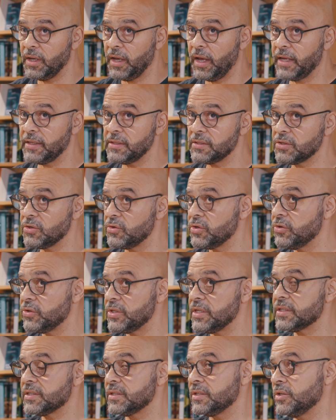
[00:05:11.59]
And so
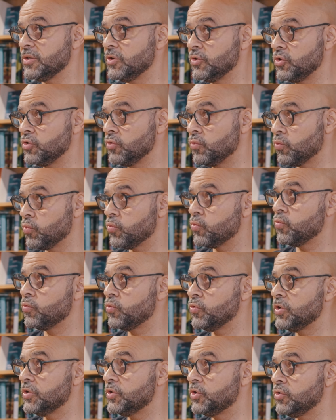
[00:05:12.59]

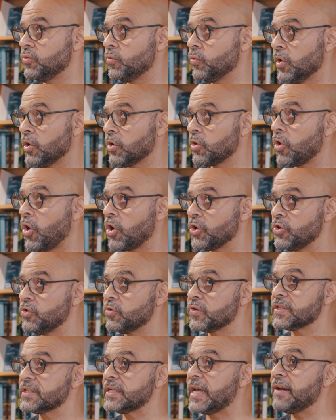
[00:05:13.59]
did you work on
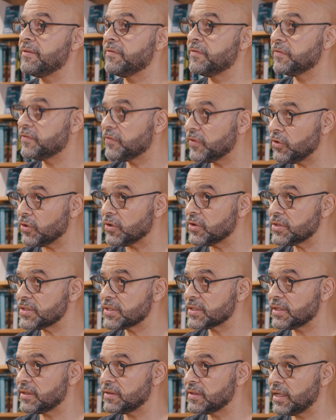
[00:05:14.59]
yourself
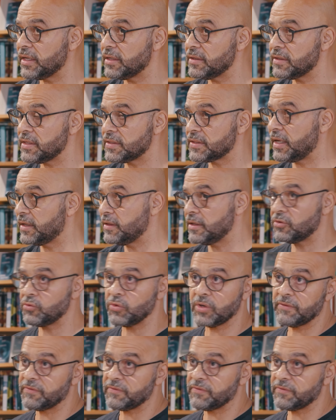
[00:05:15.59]
first and then decided to